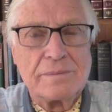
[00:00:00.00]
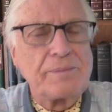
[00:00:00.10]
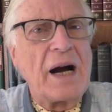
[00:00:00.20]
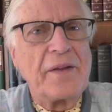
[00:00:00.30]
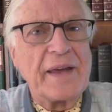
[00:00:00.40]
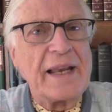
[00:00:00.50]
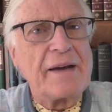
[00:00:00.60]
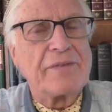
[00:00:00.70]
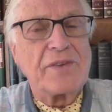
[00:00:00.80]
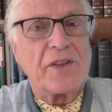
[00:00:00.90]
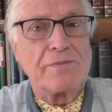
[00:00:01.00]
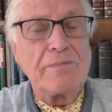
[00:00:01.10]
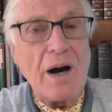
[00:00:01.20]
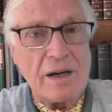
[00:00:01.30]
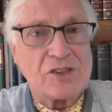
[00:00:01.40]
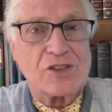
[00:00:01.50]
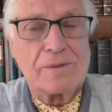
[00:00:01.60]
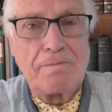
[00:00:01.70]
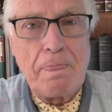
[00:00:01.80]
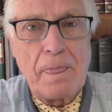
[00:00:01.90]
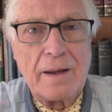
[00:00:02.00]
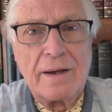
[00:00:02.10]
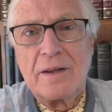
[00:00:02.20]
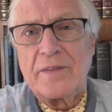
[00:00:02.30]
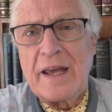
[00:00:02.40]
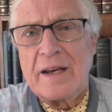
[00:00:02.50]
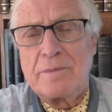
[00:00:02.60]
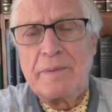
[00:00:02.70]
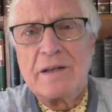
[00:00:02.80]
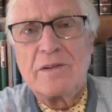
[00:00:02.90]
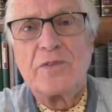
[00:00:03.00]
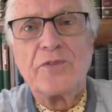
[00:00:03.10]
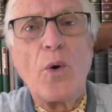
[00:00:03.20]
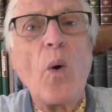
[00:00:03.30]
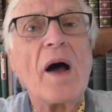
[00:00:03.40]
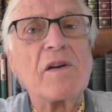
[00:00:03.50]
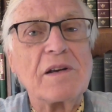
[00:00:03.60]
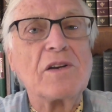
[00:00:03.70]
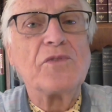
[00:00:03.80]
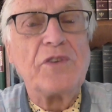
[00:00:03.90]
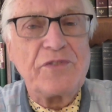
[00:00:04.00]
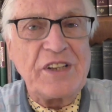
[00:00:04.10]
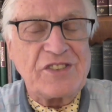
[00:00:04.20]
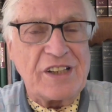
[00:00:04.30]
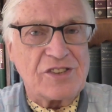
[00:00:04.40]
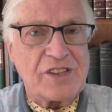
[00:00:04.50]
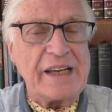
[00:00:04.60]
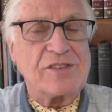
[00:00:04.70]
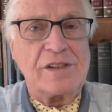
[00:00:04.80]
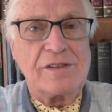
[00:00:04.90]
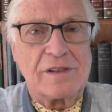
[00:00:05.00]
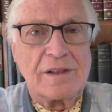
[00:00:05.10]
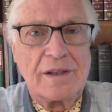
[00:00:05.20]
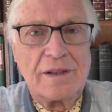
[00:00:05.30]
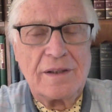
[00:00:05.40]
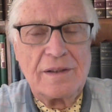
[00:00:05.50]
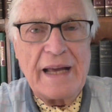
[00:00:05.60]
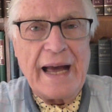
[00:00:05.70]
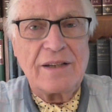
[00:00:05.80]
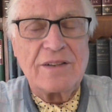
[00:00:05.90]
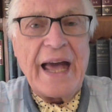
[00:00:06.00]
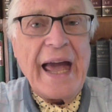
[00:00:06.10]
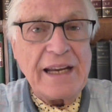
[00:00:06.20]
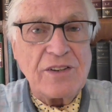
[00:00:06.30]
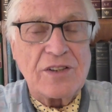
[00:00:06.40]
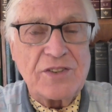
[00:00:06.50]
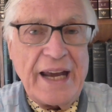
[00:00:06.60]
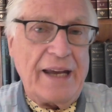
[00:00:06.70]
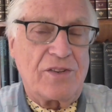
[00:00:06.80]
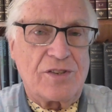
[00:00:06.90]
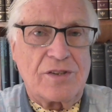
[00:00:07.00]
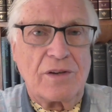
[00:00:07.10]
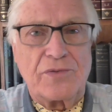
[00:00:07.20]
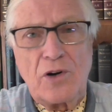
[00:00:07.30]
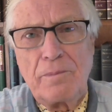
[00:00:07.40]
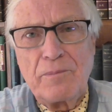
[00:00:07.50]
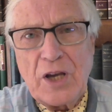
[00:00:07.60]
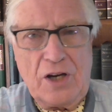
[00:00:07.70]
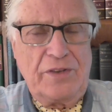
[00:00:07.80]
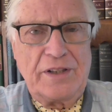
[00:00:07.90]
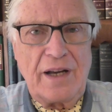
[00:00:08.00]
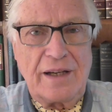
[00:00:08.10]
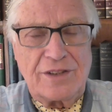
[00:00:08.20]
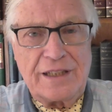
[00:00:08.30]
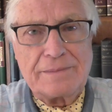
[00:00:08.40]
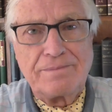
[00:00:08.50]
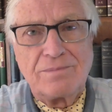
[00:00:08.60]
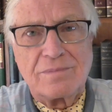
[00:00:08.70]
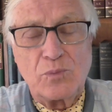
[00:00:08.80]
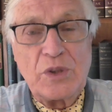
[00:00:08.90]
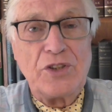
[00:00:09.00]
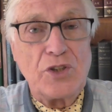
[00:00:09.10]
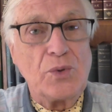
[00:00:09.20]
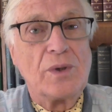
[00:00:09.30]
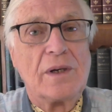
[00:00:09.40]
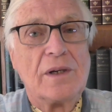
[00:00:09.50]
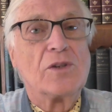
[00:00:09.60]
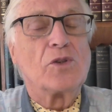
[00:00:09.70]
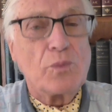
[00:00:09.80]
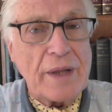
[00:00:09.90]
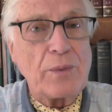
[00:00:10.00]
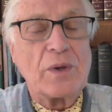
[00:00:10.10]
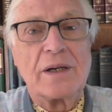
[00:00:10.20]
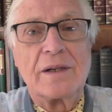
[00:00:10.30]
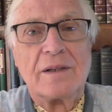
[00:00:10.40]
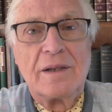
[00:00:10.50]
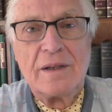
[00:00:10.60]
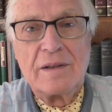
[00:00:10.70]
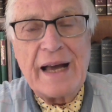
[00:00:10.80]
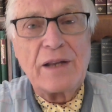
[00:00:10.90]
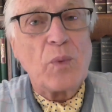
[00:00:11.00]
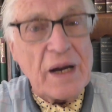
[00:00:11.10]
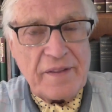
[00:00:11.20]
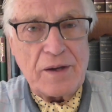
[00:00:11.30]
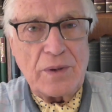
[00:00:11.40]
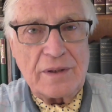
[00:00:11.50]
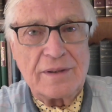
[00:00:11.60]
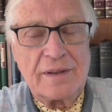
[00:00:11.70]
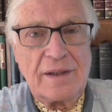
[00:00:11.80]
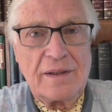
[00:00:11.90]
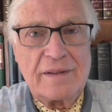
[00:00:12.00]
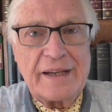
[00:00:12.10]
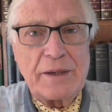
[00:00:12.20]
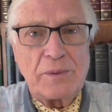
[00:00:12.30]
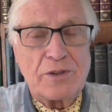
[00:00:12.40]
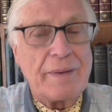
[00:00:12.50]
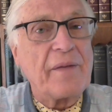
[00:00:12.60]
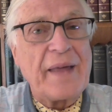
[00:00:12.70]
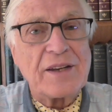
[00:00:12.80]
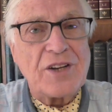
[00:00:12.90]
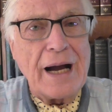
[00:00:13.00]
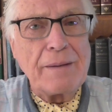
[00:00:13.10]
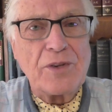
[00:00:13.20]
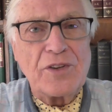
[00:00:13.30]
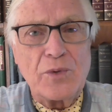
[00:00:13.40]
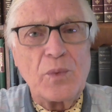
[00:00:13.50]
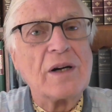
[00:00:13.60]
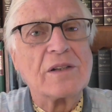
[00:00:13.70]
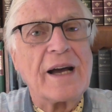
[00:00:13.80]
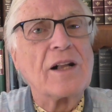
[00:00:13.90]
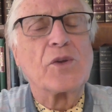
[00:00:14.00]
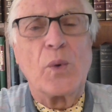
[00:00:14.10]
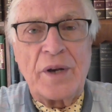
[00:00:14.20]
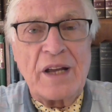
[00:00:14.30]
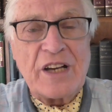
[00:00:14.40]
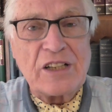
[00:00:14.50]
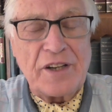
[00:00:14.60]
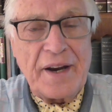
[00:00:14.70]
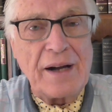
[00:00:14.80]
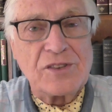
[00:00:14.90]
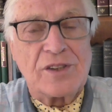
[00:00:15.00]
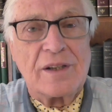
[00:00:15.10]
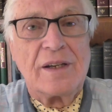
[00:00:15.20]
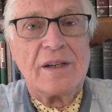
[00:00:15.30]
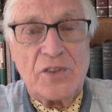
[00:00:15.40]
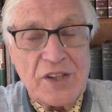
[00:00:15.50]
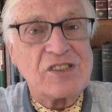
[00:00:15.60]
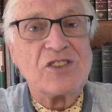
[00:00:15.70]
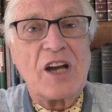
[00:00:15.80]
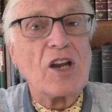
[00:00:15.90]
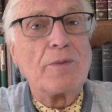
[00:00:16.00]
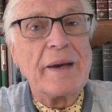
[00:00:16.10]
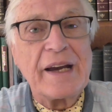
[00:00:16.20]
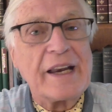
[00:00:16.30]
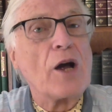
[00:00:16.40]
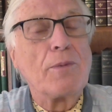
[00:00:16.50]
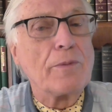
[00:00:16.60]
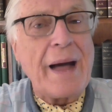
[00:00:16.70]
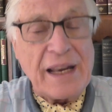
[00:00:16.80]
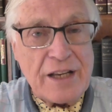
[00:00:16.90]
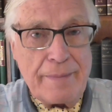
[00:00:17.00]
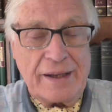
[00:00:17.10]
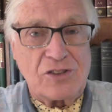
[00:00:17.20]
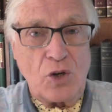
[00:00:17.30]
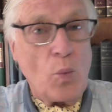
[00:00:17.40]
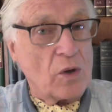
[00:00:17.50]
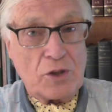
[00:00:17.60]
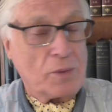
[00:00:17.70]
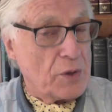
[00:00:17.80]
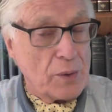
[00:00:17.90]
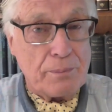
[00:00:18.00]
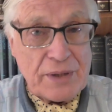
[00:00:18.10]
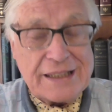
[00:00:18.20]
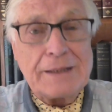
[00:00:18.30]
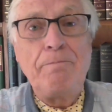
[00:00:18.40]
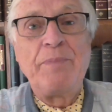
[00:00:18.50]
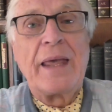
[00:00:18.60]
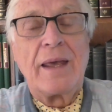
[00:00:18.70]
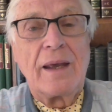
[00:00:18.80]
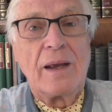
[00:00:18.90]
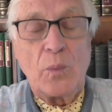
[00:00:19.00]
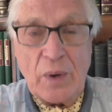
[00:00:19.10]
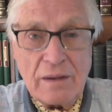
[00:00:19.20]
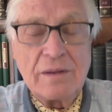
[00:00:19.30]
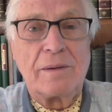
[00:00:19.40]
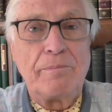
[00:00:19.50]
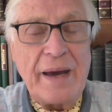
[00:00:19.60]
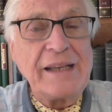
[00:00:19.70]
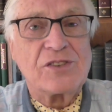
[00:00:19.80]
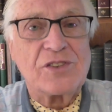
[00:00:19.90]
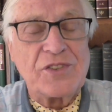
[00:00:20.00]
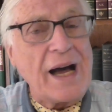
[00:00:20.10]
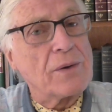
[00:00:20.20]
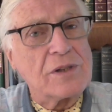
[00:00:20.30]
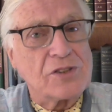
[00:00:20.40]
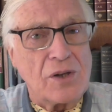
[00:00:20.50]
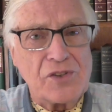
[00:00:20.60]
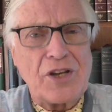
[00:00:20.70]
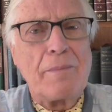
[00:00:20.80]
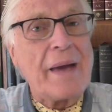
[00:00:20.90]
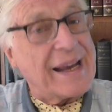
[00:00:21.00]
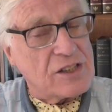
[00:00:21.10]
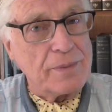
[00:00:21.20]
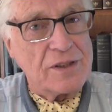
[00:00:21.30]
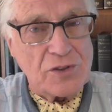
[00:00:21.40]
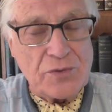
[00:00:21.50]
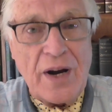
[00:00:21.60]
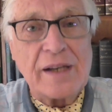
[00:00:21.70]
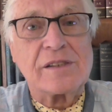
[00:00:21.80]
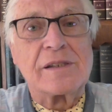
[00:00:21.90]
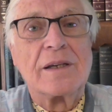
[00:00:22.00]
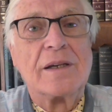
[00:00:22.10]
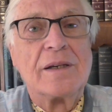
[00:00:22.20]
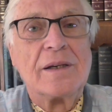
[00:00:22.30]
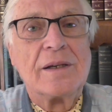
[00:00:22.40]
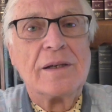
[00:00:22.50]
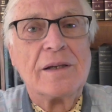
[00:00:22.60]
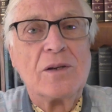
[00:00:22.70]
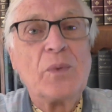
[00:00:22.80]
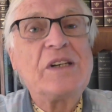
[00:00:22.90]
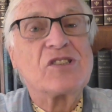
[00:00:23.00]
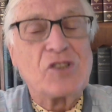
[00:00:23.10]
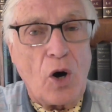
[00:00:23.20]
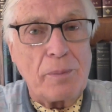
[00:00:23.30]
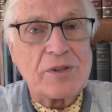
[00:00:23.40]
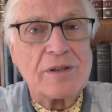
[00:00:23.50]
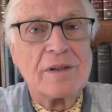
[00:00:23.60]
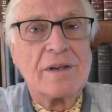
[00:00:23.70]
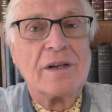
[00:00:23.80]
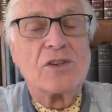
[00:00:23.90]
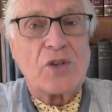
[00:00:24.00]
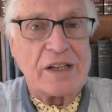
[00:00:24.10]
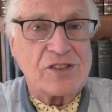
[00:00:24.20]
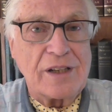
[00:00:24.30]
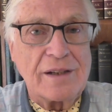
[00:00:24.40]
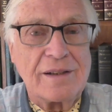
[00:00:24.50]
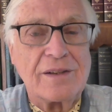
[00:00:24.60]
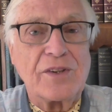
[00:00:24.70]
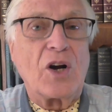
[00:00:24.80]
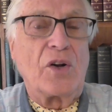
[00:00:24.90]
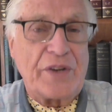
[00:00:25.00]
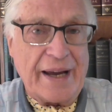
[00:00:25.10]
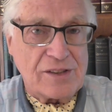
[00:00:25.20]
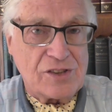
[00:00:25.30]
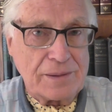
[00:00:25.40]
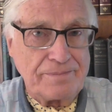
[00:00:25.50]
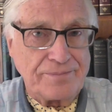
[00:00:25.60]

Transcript: By the 11th of March, there had been 456 cases and 8 deaths from COVID-19. We knew whom they were and where they were. And it was about that time that the World Health Organization announced this is going to be a global pandemic. So what did we do in Britain? Well, based doubtless on some experts' advice, we stopped tracing the contacts.